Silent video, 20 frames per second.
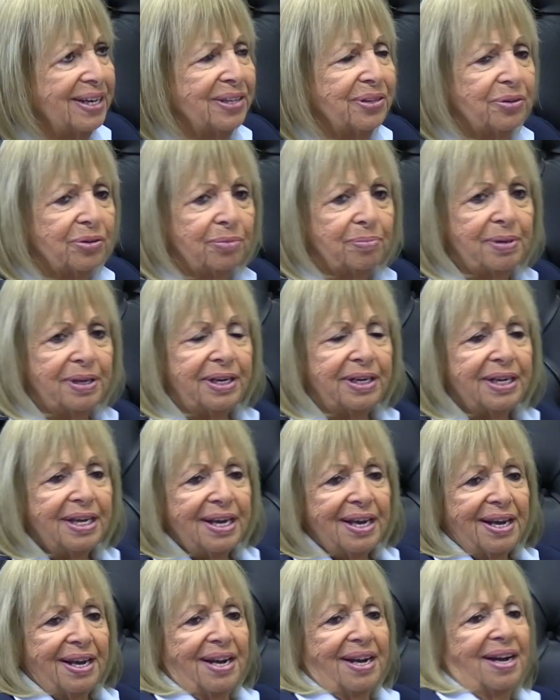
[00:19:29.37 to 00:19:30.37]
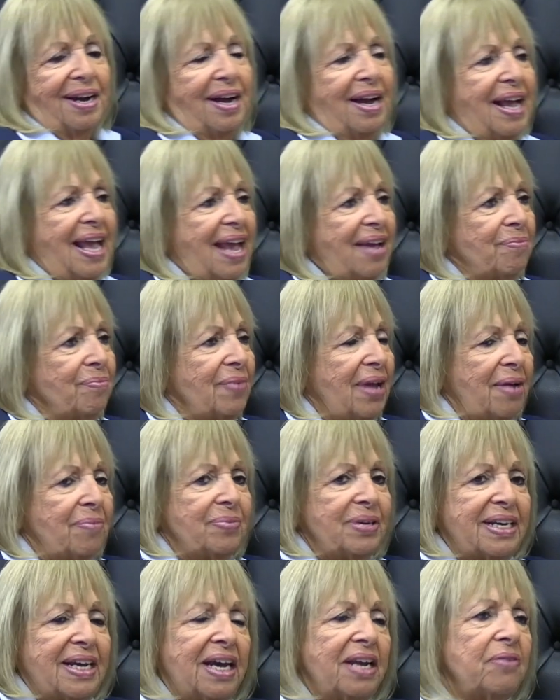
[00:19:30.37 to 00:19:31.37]
a little bit, and
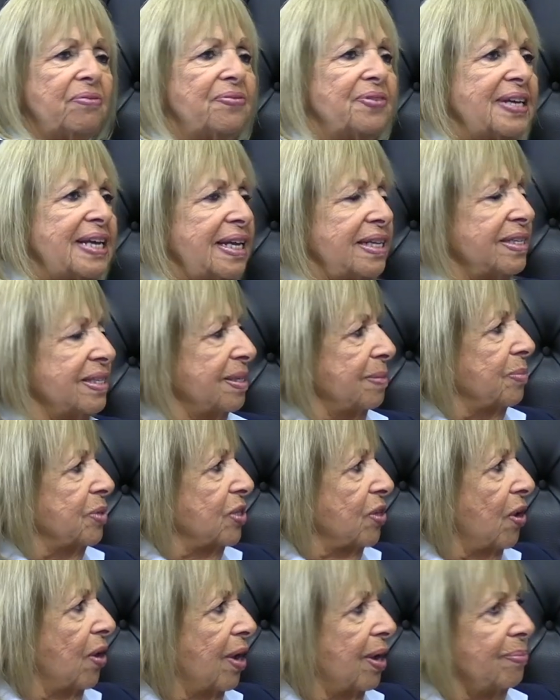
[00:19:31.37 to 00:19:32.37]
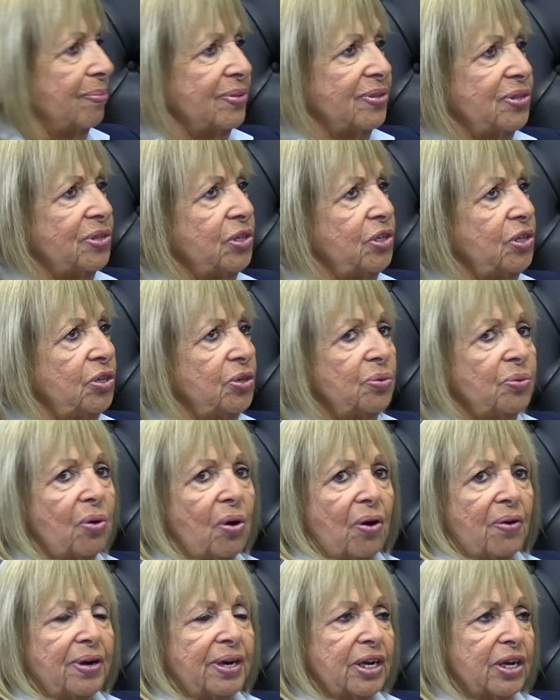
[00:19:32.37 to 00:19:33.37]
we kind of forget sometimes, you
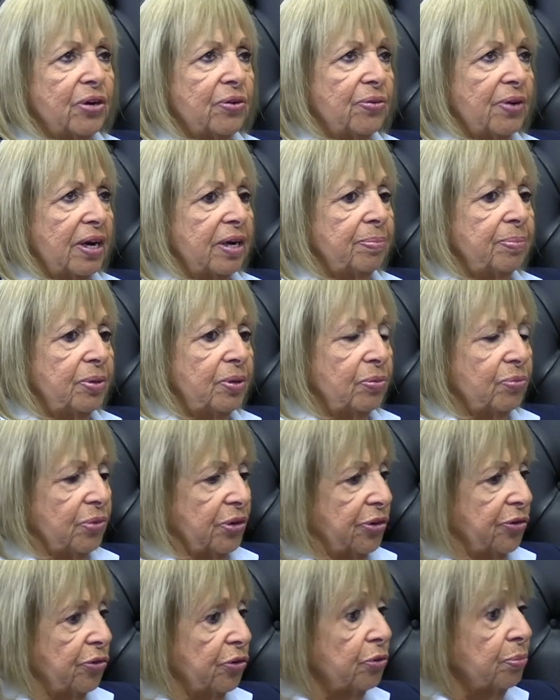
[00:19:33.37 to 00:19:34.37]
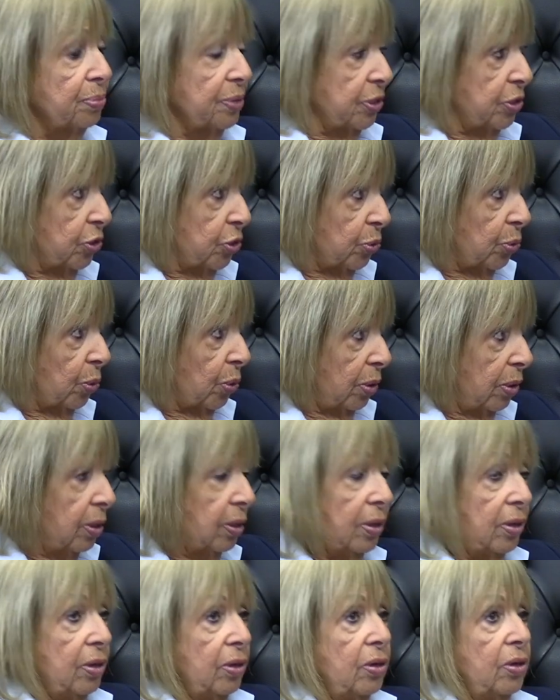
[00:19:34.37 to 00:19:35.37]
are an incredible recruitment tool
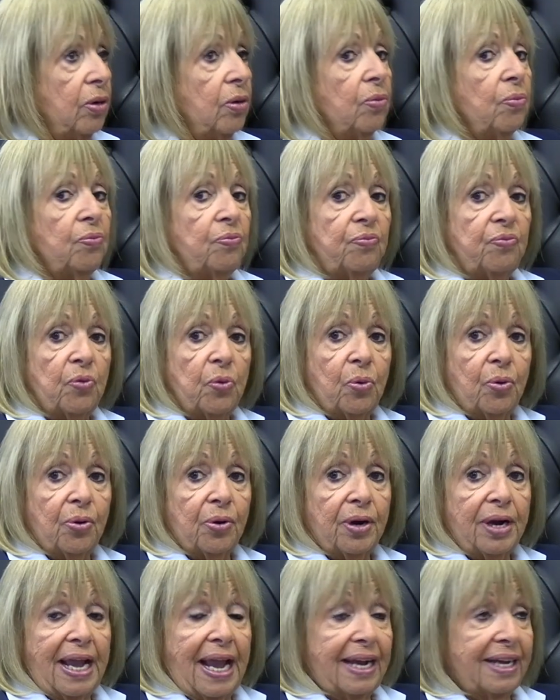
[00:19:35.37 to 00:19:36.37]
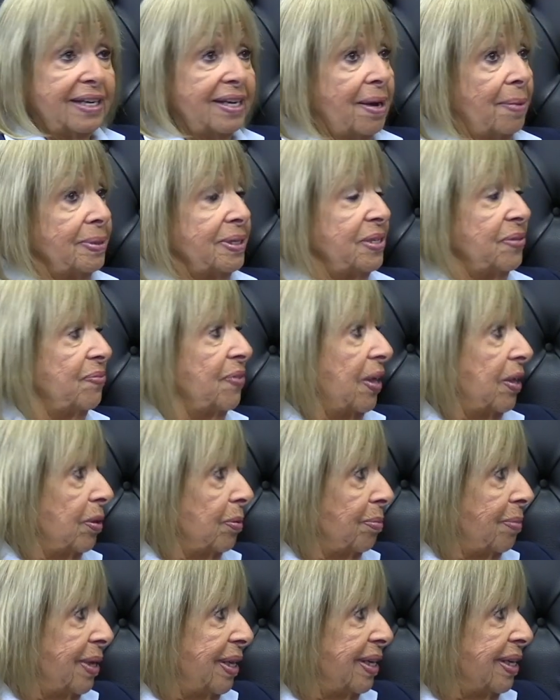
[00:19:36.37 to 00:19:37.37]
for economic
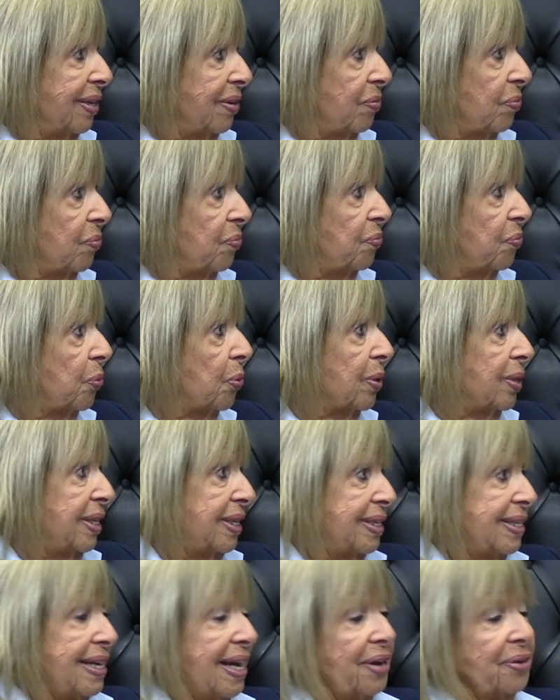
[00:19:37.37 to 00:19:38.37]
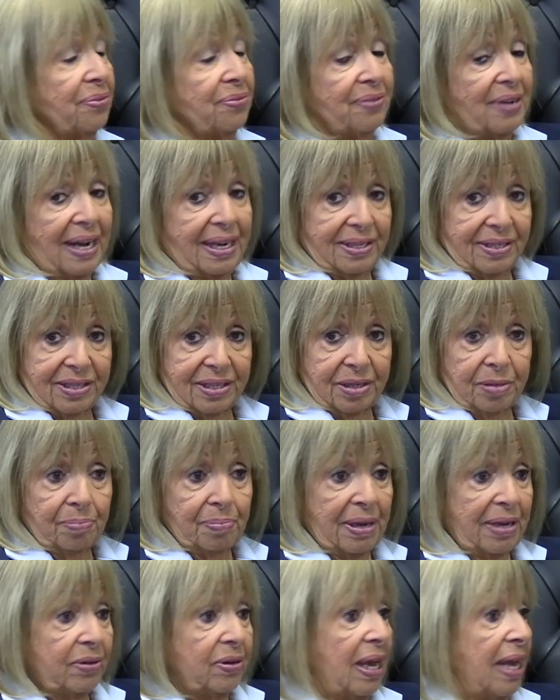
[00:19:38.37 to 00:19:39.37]
development for the town of Islip
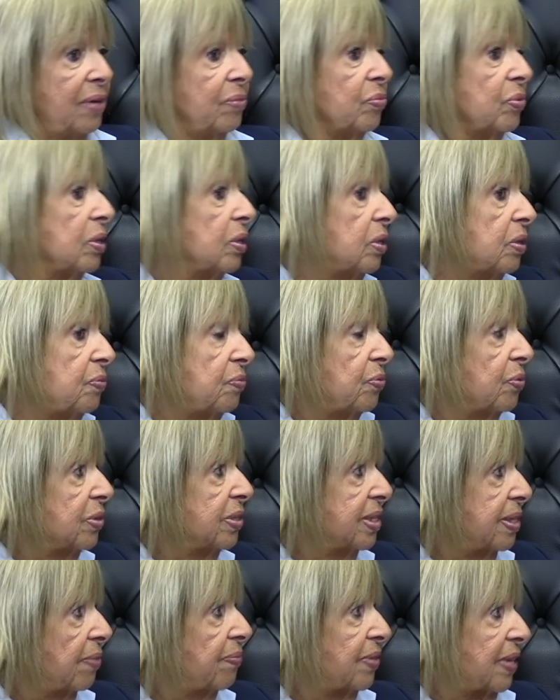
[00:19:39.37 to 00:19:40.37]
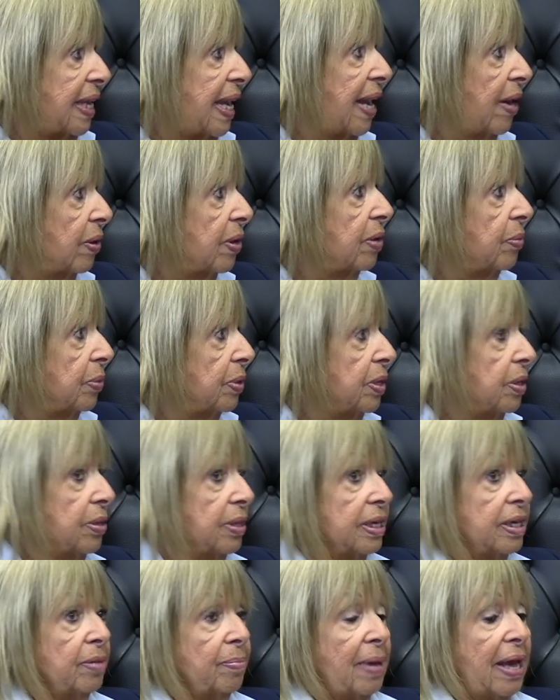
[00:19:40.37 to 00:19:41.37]
and really for Suffolk County when you
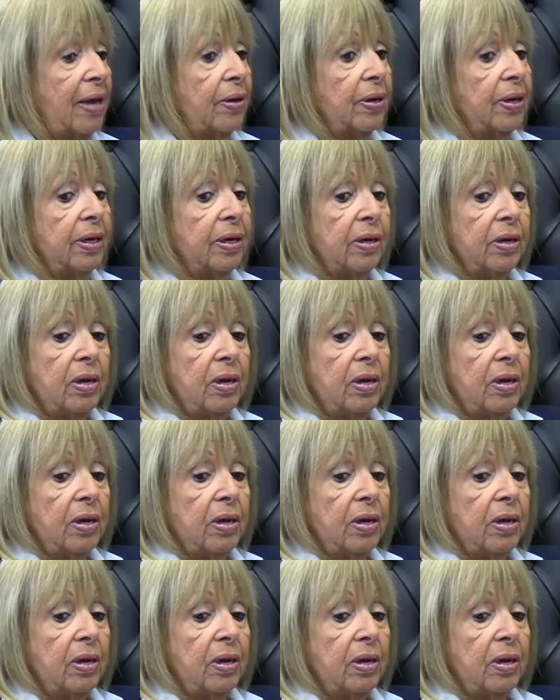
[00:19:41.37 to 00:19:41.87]
think about it,